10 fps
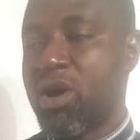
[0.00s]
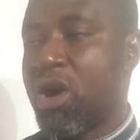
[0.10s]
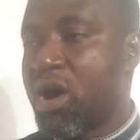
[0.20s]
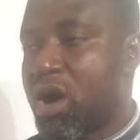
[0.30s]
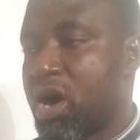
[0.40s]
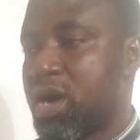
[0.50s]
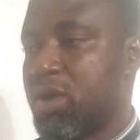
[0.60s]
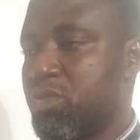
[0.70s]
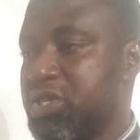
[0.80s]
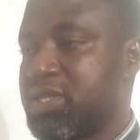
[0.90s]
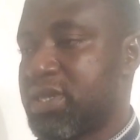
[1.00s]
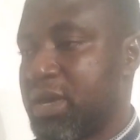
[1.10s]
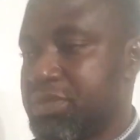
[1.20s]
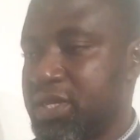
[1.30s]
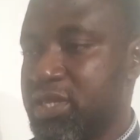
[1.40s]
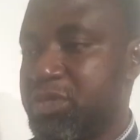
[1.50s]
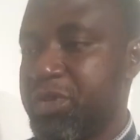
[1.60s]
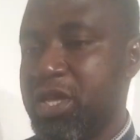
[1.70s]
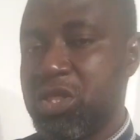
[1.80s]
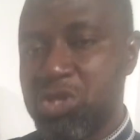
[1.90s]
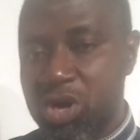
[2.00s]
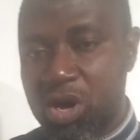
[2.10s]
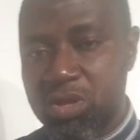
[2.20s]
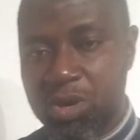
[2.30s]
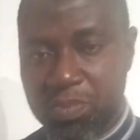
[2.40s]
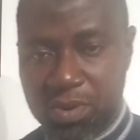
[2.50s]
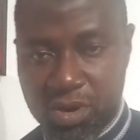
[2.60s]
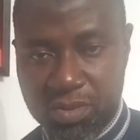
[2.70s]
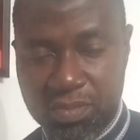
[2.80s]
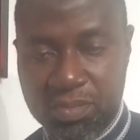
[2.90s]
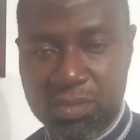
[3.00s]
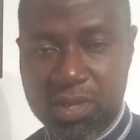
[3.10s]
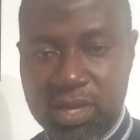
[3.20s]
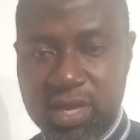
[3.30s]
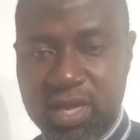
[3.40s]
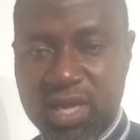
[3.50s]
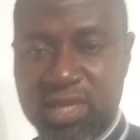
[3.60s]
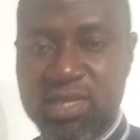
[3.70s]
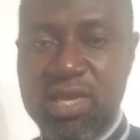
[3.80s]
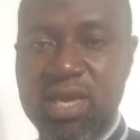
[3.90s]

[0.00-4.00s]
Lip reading: or which something is being done upon. It